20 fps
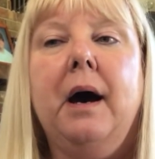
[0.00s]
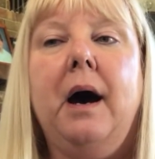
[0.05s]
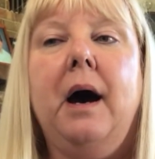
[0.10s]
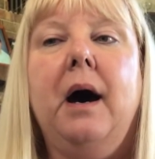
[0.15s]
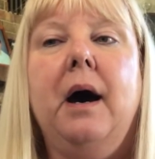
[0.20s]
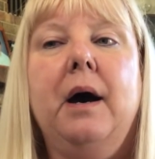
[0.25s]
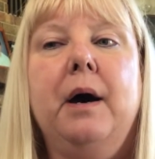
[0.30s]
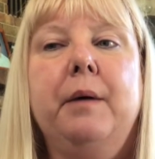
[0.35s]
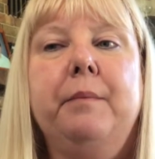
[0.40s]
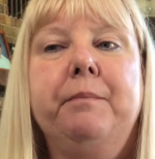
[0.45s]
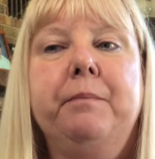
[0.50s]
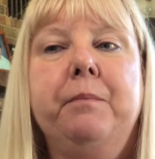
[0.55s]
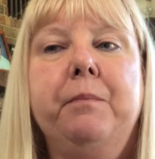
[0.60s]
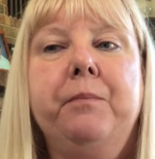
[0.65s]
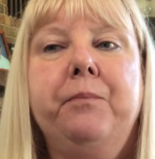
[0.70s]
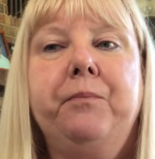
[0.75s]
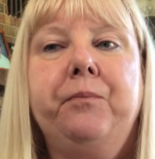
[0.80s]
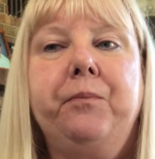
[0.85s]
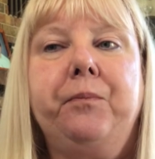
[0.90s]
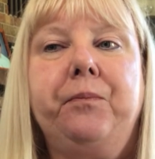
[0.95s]

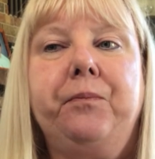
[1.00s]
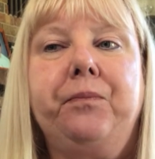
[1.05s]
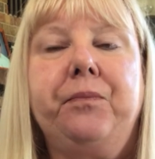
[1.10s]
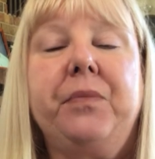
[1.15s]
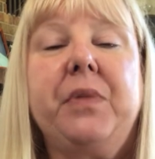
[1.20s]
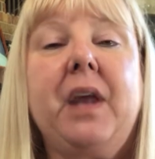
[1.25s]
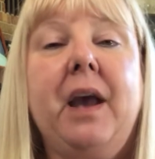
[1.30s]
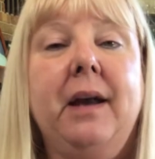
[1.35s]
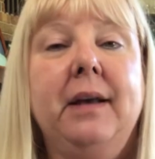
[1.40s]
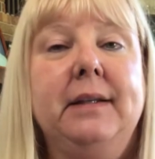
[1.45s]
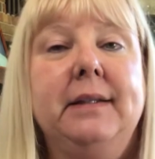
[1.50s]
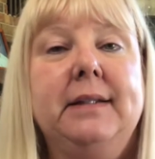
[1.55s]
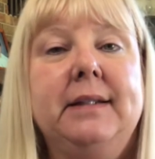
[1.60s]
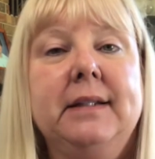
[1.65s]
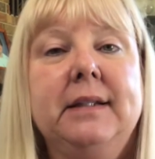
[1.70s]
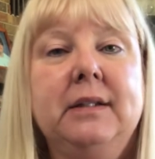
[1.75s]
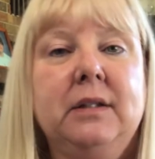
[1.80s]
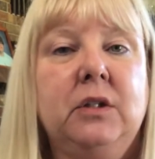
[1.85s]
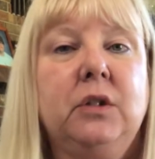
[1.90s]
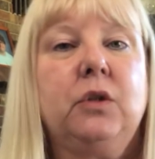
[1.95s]
Um, I
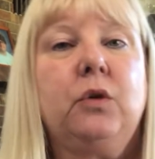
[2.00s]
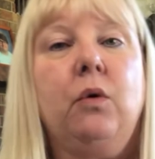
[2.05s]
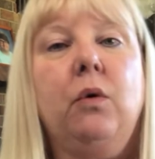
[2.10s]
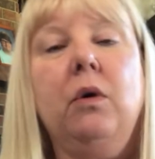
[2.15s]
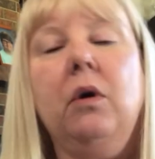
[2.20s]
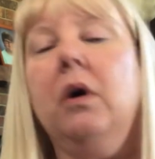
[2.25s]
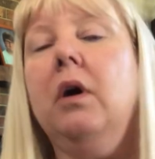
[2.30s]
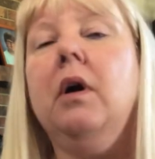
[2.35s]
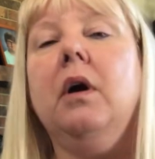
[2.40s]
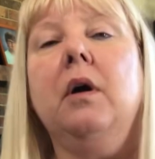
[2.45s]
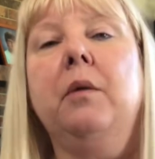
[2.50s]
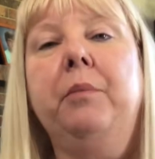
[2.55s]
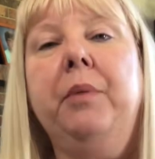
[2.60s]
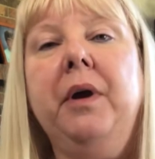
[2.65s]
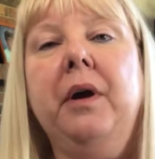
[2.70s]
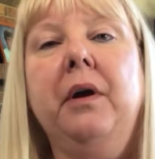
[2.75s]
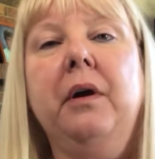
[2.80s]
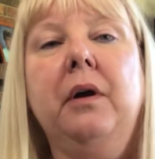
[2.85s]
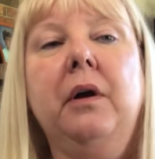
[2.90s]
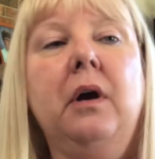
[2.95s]
did score a
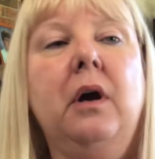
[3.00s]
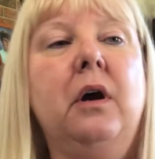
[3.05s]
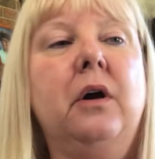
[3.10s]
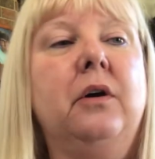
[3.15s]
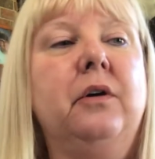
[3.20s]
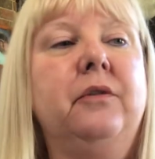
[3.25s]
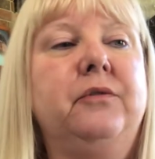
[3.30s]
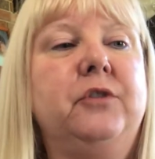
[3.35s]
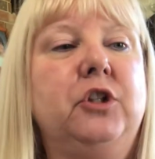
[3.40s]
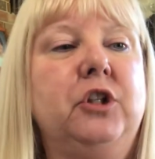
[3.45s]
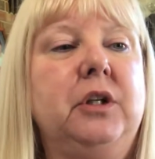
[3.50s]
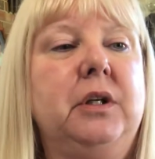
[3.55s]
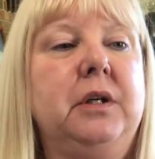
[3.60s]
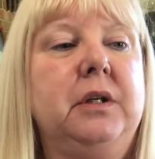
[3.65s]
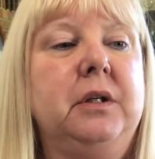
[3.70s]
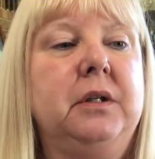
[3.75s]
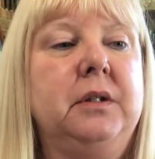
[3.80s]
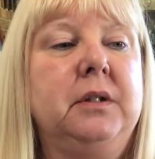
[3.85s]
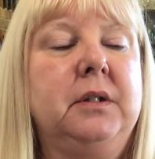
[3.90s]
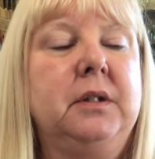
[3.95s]
pair of
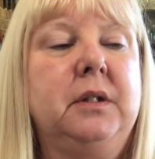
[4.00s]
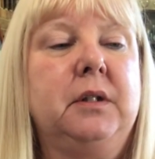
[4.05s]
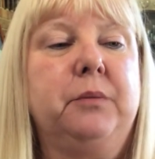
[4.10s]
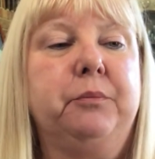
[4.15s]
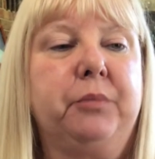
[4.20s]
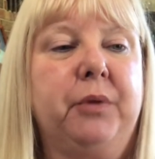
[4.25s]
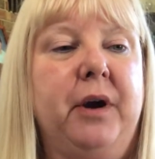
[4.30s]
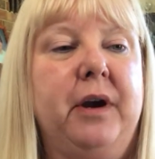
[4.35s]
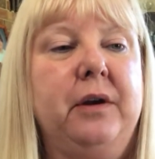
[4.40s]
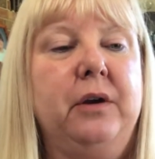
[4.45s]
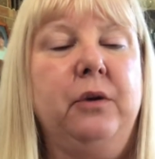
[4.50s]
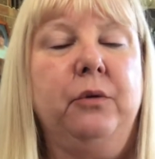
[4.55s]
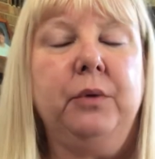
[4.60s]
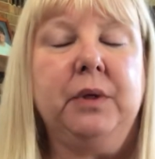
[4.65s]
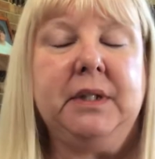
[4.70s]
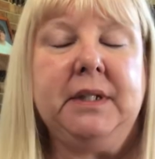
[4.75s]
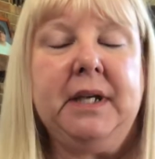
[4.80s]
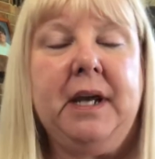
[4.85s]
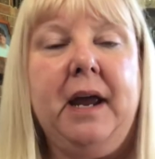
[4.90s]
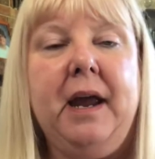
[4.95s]
jeans, brand new
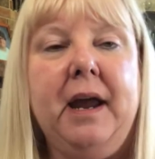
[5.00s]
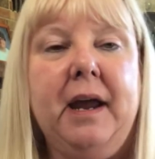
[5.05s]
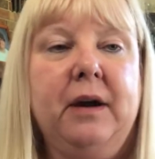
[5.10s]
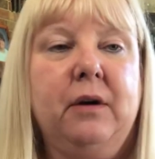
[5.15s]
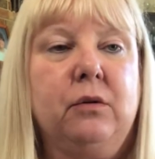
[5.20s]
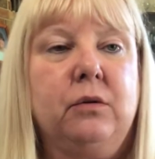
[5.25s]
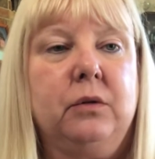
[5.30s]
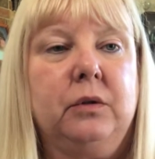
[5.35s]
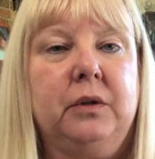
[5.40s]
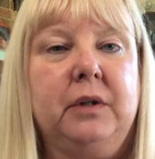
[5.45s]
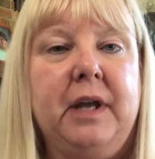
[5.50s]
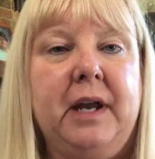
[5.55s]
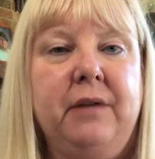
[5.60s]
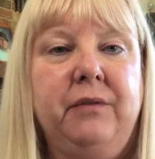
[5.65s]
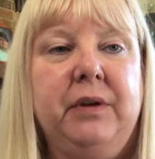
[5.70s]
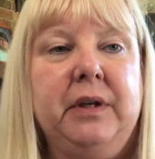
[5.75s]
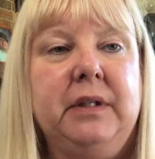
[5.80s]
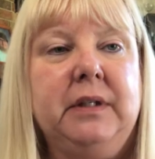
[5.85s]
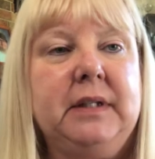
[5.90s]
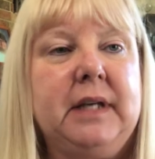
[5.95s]
with tag, Old
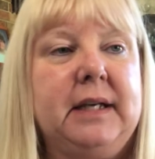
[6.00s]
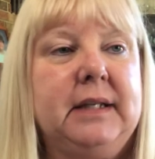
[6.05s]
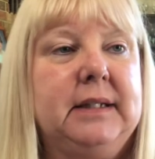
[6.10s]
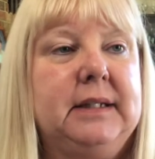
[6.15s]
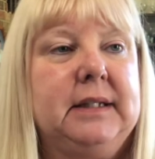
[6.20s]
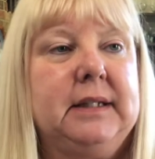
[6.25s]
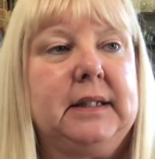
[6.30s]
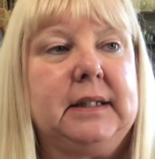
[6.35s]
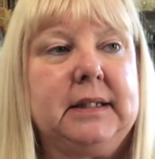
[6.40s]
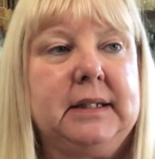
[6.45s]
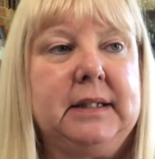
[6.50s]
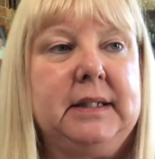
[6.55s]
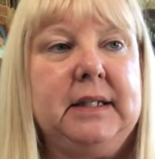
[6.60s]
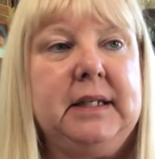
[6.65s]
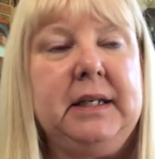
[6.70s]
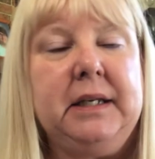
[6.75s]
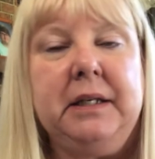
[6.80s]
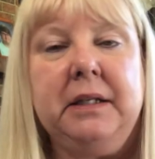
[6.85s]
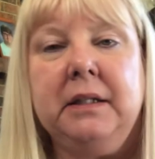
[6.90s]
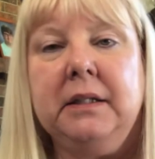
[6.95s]
Navy, size
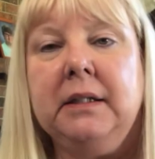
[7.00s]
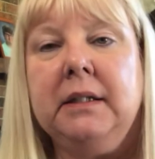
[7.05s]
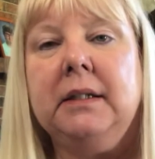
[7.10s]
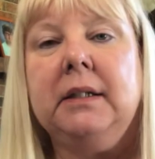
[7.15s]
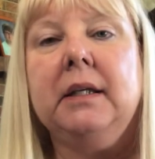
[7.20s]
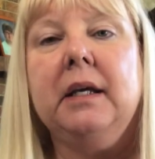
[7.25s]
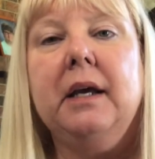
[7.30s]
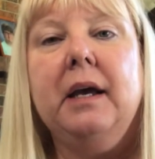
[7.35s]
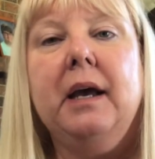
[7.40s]
16s.